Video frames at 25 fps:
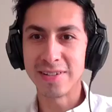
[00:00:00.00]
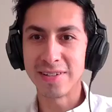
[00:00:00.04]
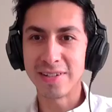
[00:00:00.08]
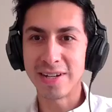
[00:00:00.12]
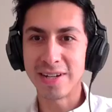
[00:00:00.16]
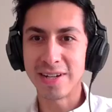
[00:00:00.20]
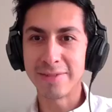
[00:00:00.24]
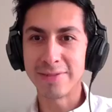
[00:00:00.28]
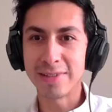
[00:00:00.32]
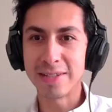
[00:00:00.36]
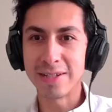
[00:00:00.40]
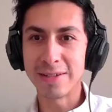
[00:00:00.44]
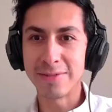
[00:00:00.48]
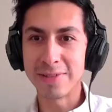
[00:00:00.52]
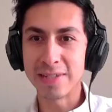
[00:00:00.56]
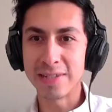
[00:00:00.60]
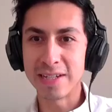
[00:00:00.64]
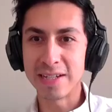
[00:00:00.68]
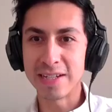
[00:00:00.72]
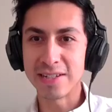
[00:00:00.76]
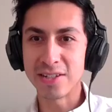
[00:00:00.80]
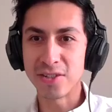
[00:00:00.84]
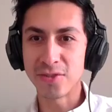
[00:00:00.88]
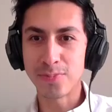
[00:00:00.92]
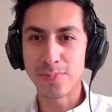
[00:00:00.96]
I've lived
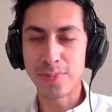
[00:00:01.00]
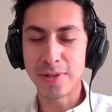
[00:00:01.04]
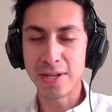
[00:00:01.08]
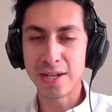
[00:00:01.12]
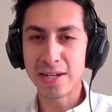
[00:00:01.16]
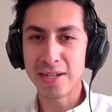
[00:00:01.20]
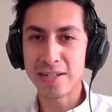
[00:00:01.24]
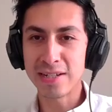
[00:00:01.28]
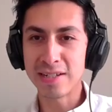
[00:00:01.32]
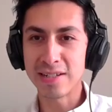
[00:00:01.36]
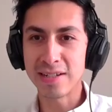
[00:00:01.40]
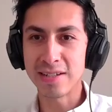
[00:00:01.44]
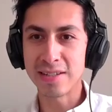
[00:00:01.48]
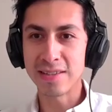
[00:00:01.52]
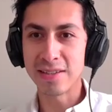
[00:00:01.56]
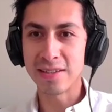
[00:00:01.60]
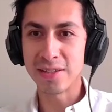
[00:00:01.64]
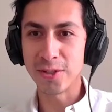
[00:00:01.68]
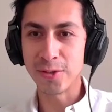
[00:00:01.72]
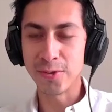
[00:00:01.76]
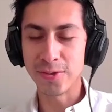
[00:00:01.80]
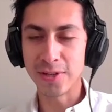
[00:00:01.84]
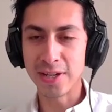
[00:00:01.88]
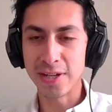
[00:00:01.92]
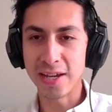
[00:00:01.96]
in Spain and
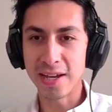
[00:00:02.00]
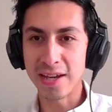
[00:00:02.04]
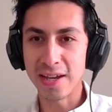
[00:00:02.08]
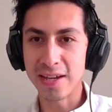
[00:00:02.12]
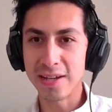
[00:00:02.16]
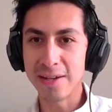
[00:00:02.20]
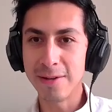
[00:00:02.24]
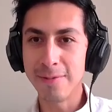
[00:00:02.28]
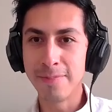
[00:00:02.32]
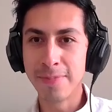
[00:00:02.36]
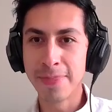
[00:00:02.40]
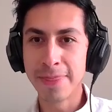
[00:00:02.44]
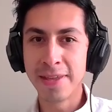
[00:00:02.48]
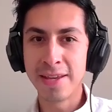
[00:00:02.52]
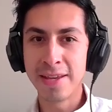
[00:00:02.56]
the UK,